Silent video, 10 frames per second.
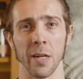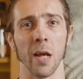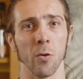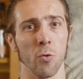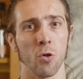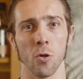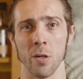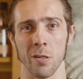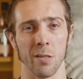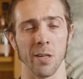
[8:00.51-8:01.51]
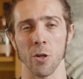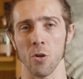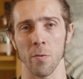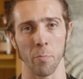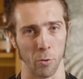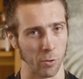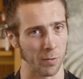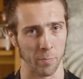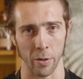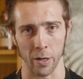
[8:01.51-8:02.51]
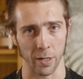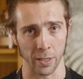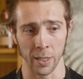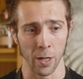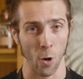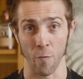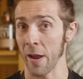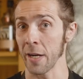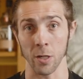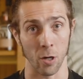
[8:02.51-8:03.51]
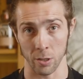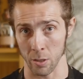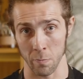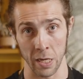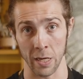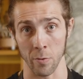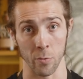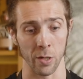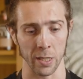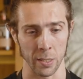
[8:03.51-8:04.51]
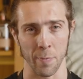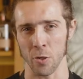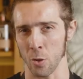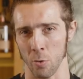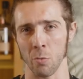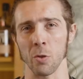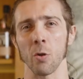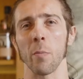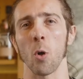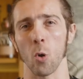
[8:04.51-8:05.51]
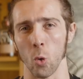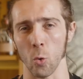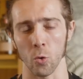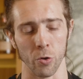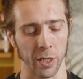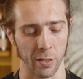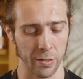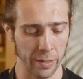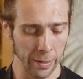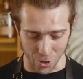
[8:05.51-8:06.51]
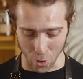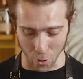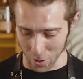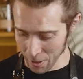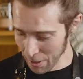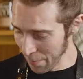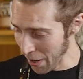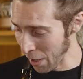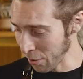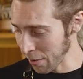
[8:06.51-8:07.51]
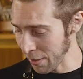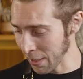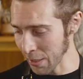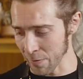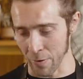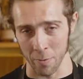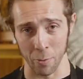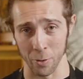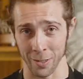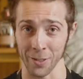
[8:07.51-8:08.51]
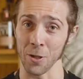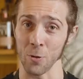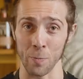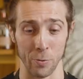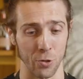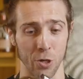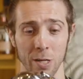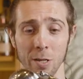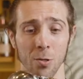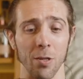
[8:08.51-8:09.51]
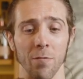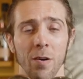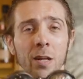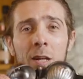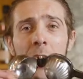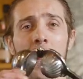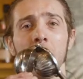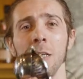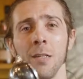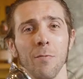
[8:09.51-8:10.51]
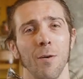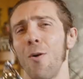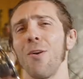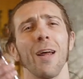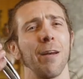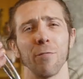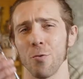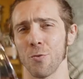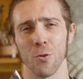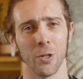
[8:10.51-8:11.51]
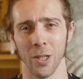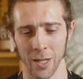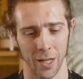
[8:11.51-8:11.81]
dilution is such an important part of any cocktail making, really, especially when we talk about cold drinks. So another thing that's very important that you purchase, that you can find in any online for sure,